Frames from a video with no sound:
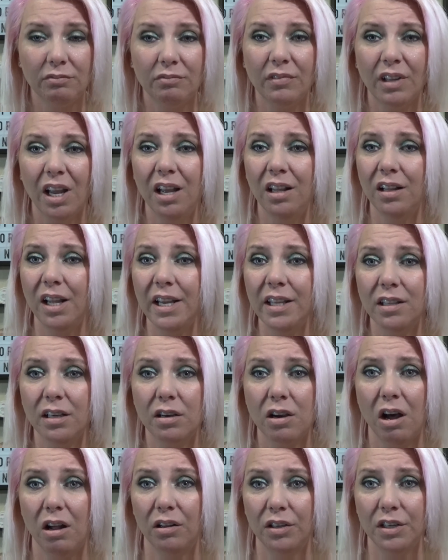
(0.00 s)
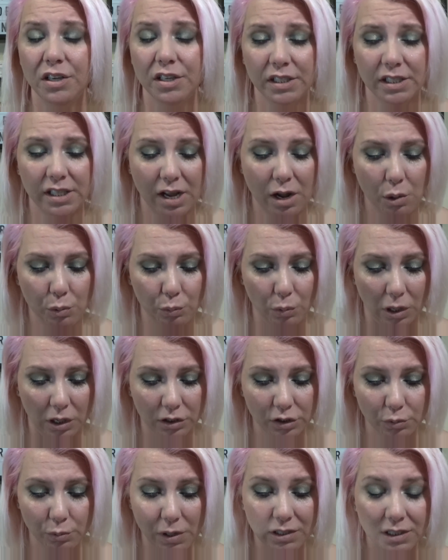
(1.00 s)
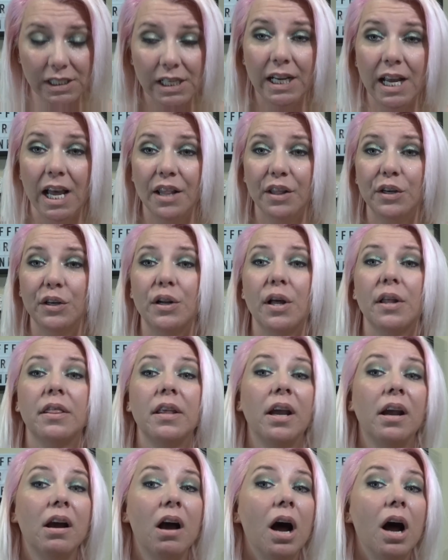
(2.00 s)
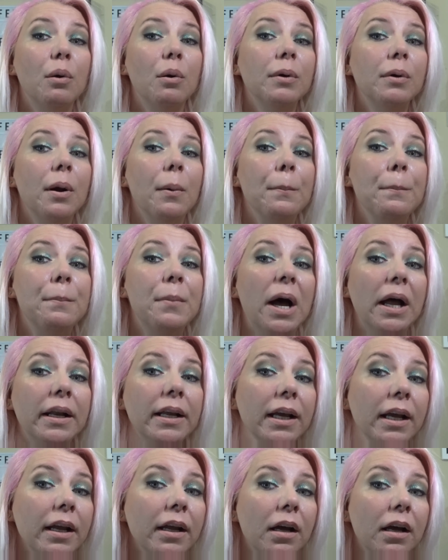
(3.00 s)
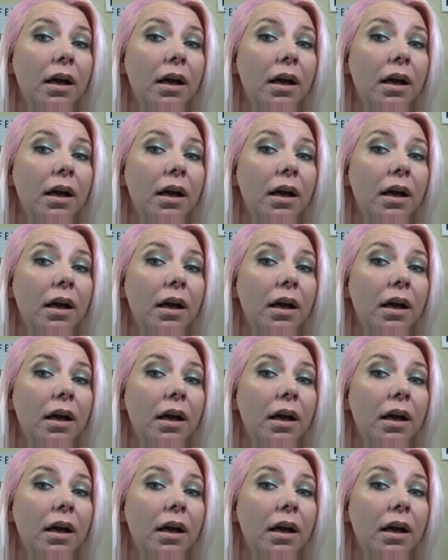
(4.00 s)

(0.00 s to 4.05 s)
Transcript: I like the colors. They all worked well together. Nothing got real muddy.